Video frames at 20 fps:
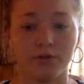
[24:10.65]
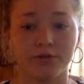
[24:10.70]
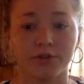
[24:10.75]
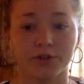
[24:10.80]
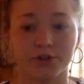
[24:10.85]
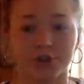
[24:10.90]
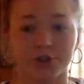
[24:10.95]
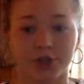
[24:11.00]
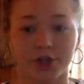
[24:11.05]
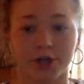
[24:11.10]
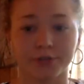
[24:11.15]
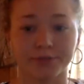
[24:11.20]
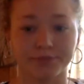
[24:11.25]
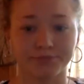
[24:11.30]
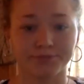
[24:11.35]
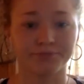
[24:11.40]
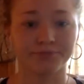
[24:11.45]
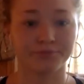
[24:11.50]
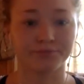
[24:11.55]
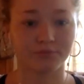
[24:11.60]
like, sure.
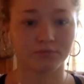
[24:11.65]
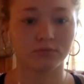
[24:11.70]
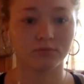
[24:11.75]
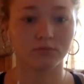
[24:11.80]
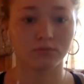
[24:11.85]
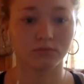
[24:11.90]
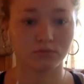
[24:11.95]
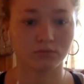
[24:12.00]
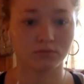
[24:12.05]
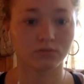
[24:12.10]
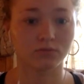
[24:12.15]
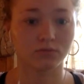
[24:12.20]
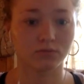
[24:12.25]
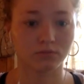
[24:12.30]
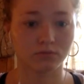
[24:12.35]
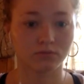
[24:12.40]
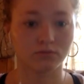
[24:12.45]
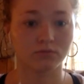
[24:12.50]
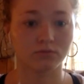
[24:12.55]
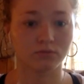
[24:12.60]
Like they'll tell it to you
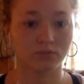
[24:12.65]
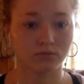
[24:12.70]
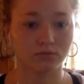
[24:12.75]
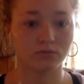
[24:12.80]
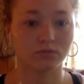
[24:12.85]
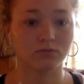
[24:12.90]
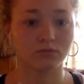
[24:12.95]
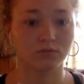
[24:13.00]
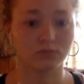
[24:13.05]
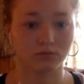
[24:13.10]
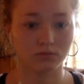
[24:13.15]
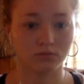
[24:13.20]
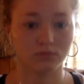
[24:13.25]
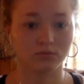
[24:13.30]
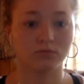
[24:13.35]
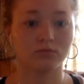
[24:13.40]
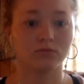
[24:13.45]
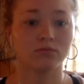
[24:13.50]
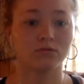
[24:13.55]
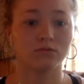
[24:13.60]
extremely dry.
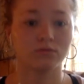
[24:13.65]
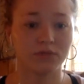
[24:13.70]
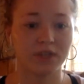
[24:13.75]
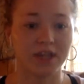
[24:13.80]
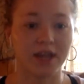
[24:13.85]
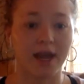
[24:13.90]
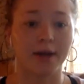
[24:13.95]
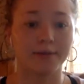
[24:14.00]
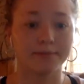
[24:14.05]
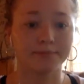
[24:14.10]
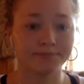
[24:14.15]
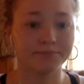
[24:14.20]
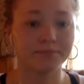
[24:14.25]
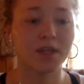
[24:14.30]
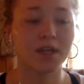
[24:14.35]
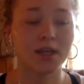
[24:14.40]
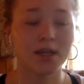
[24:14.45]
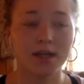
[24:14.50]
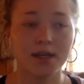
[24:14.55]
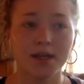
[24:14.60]
Yeah.
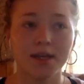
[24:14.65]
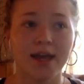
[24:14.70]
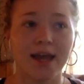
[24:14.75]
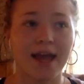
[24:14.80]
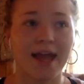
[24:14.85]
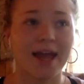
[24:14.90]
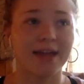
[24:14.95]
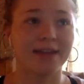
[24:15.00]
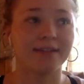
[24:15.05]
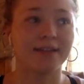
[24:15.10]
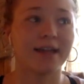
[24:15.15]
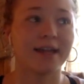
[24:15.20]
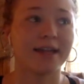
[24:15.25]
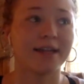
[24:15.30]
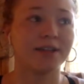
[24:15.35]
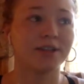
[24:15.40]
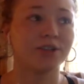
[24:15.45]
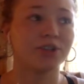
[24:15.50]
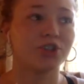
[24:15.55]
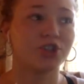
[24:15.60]
And
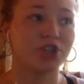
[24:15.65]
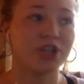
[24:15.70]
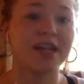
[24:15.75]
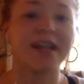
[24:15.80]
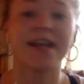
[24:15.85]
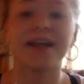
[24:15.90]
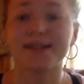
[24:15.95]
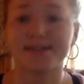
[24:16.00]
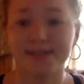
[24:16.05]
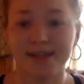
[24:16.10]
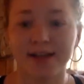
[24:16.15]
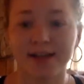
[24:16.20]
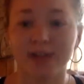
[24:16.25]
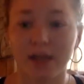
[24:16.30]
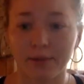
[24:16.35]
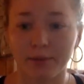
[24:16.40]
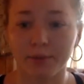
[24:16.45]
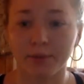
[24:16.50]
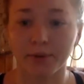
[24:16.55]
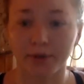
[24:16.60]
like, she is that
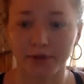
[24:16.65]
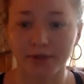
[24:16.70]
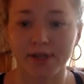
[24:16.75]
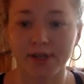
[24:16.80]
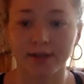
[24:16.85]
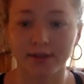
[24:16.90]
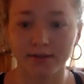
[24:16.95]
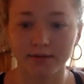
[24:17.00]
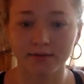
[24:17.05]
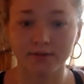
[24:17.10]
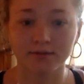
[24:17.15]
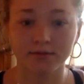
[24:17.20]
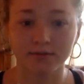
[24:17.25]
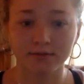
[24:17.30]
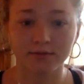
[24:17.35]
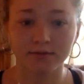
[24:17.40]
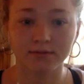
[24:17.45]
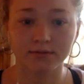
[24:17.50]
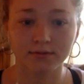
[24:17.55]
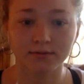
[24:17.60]
type of person.
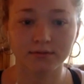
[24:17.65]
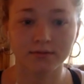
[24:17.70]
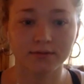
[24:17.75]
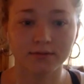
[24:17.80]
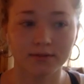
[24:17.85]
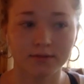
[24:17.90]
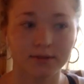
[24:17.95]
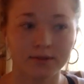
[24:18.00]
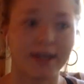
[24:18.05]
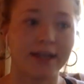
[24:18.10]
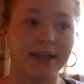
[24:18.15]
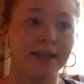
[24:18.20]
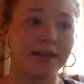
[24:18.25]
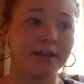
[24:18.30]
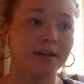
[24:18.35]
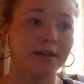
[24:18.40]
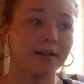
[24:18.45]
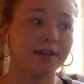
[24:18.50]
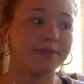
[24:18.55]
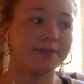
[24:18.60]
Like
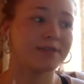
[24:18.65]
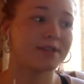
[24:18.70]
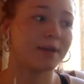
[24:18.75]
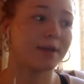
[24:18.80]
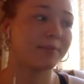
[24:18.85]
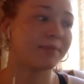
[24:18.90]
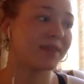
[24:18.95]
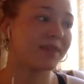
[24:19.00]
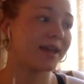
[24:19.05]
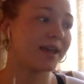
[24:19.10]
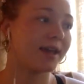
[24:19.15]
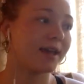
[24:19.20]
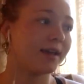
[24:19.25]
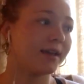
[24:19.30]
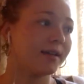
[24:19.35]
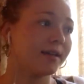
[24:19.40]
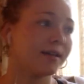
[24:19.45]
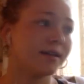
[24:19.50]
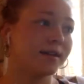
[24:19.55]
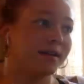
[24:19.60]
if
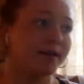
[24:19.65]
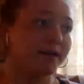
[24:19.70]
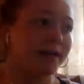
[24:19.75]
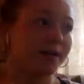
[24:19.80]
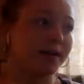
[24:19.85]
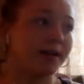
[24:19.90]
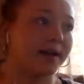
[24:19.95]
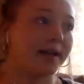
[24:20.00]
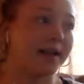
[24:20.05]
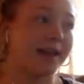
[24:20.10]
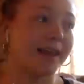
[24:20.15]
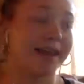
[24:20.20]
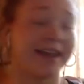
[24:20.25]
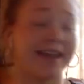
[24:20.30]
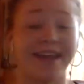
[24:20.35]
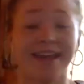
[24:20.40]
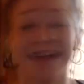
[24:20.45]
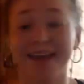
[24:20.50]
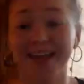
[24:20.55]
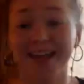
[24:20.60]
something, like